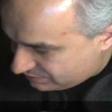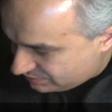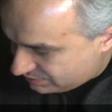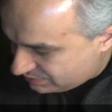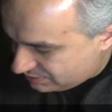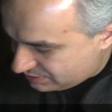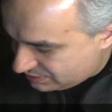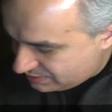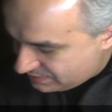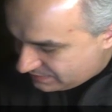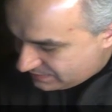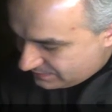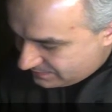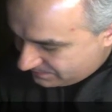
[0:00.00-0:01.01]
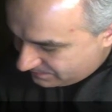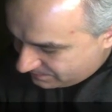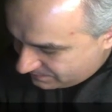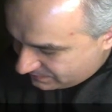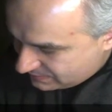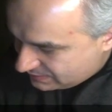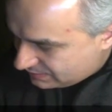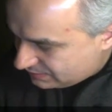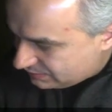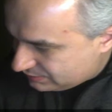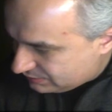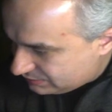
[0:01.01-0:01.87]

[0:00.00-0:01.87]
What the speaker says: Nothing is said.